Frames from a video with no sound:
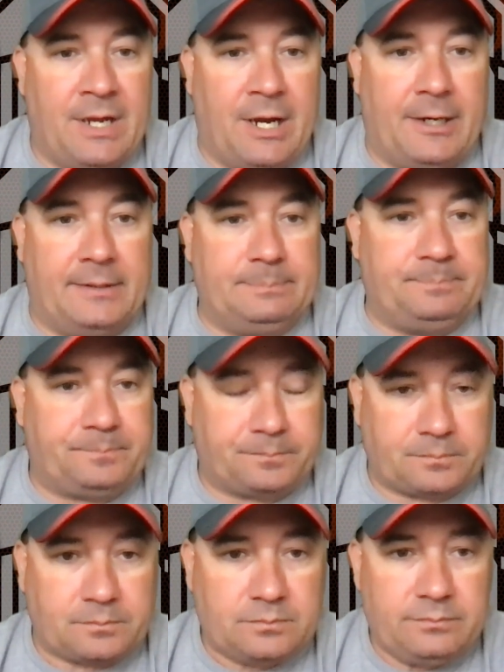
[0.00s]

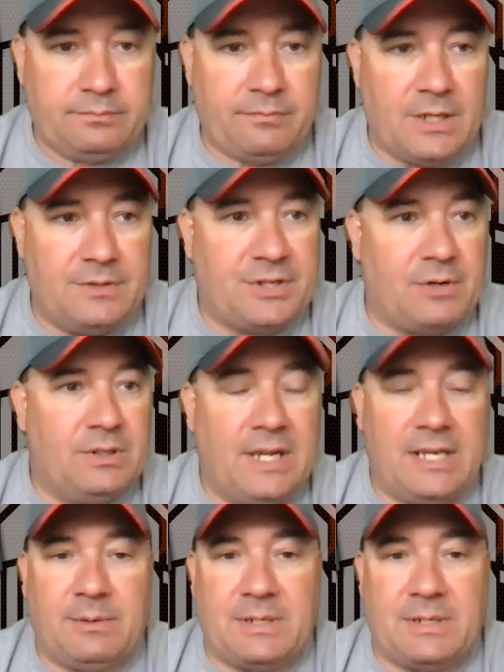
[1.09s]
To